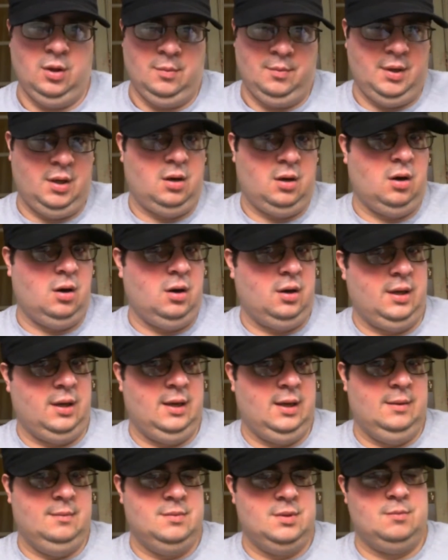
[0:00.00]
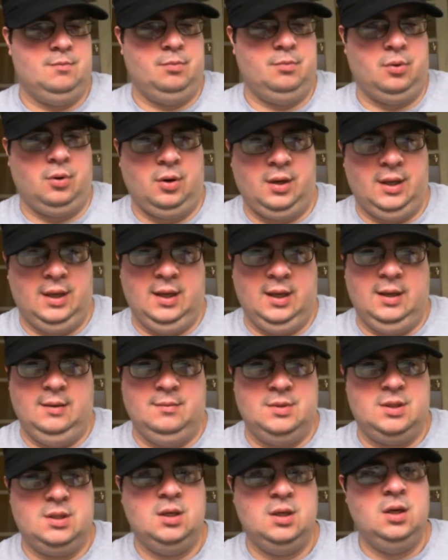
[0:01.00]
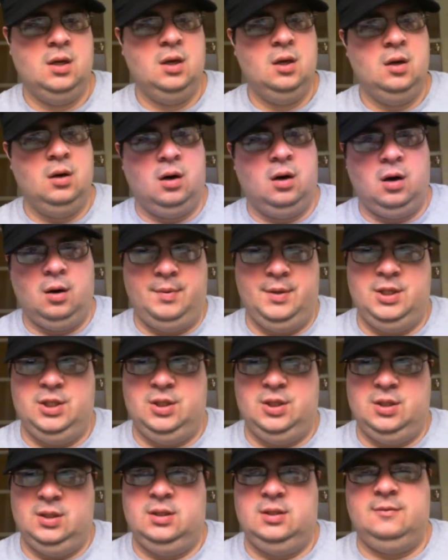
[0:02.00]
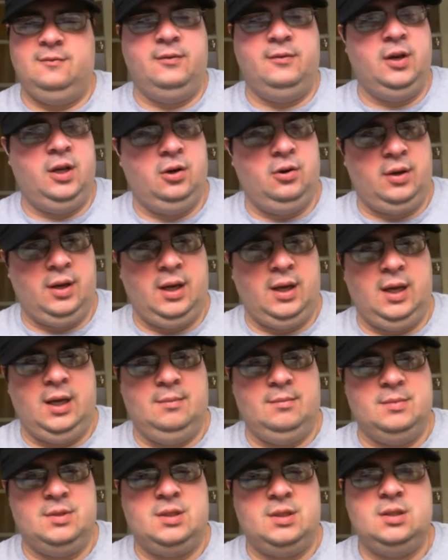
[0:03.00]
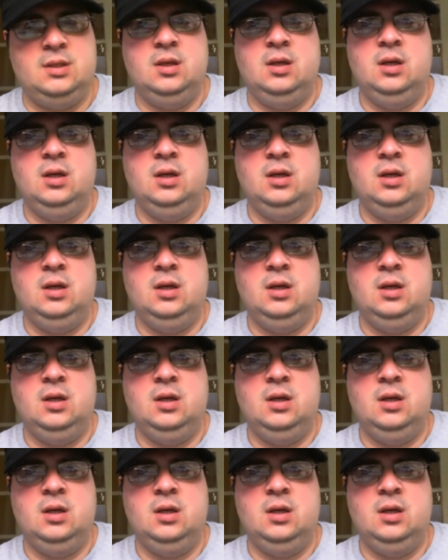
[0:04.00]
it be card games, board games, RPGs, video games,